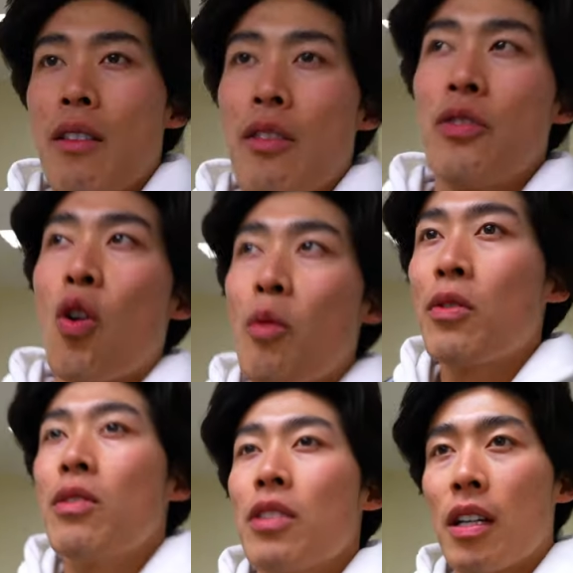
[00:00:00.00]
The
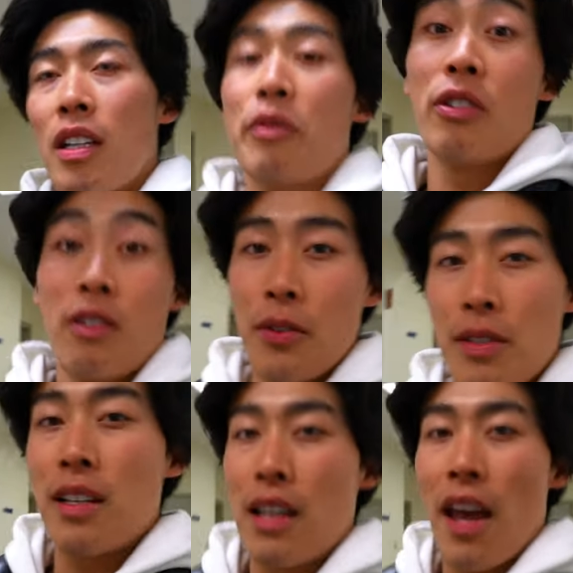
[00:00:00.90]
normal Columbia
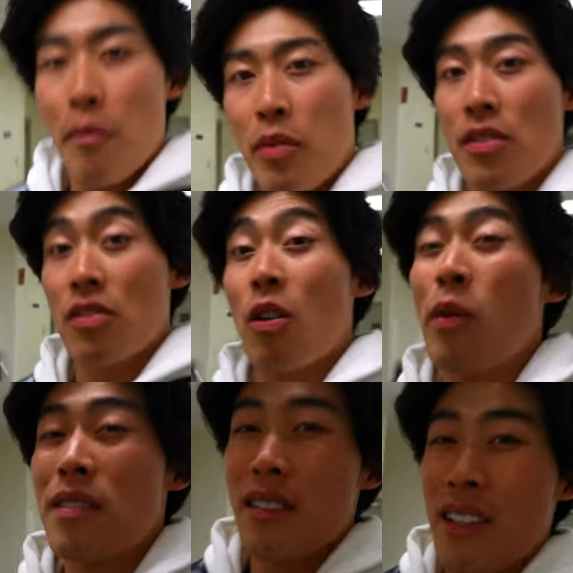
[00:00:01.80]
University campus is on
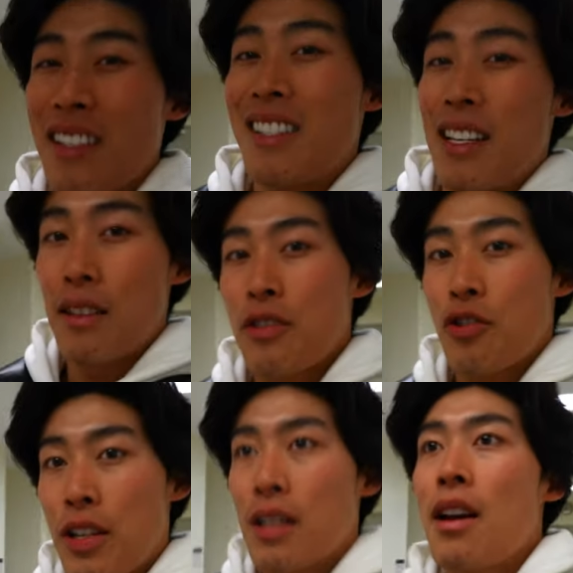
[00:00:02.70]
116th
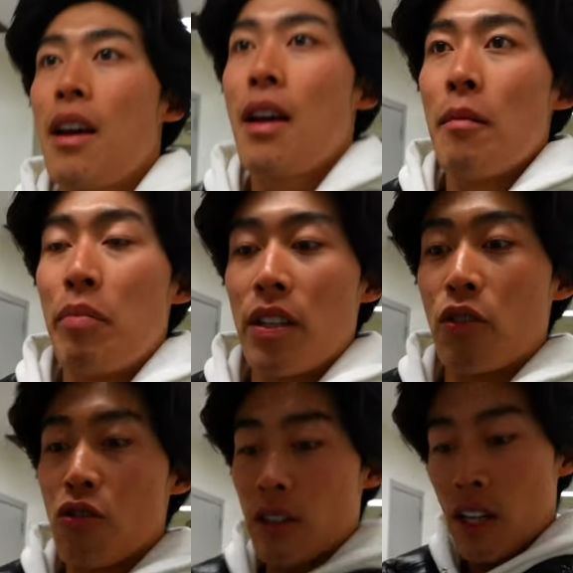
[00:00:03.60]
Street, but
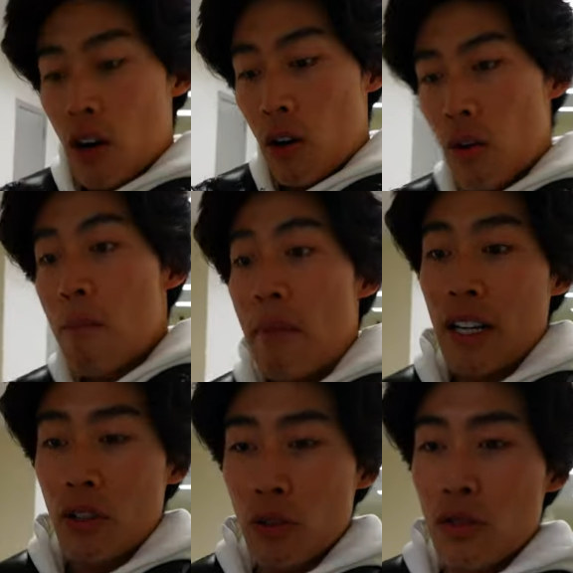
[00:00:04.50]
usually all the
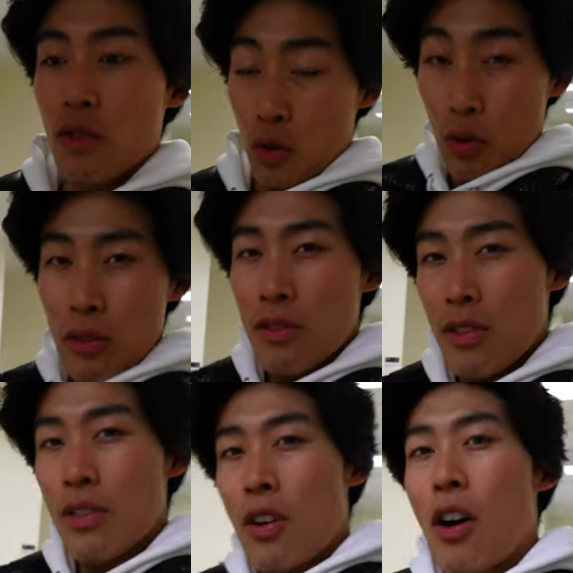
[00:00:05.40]
medical
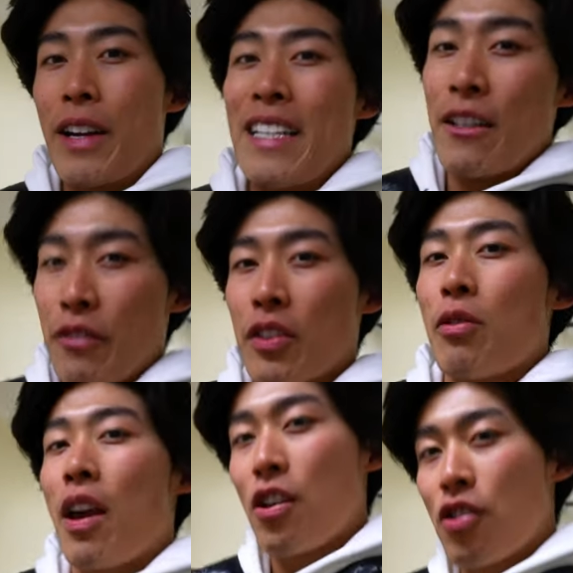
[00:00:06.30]
schools are in different
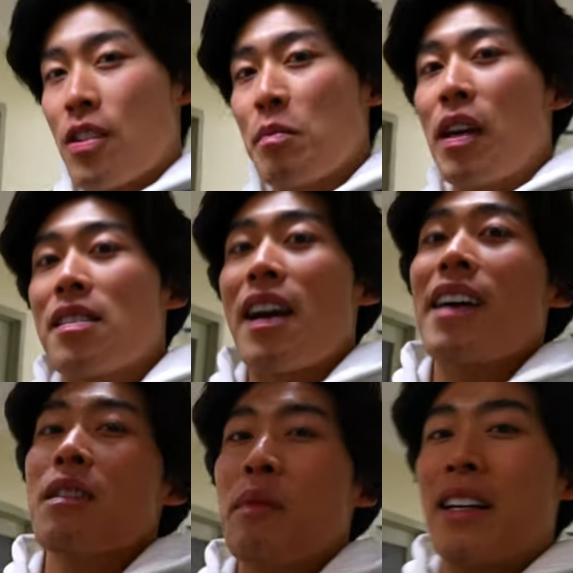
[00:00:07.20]
locations because it
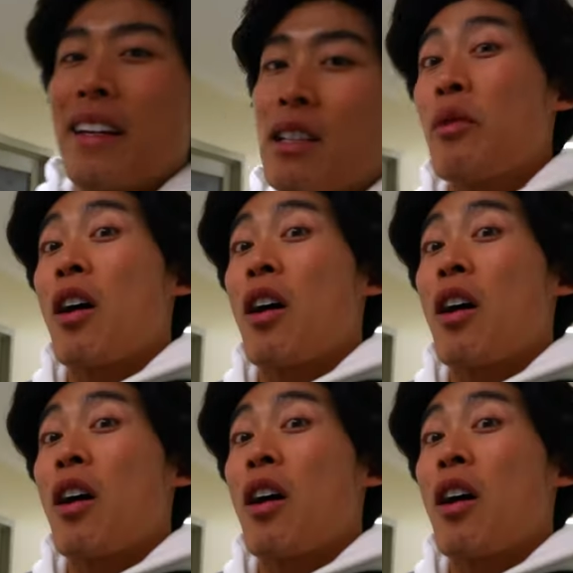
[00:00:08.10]
has to be connected with a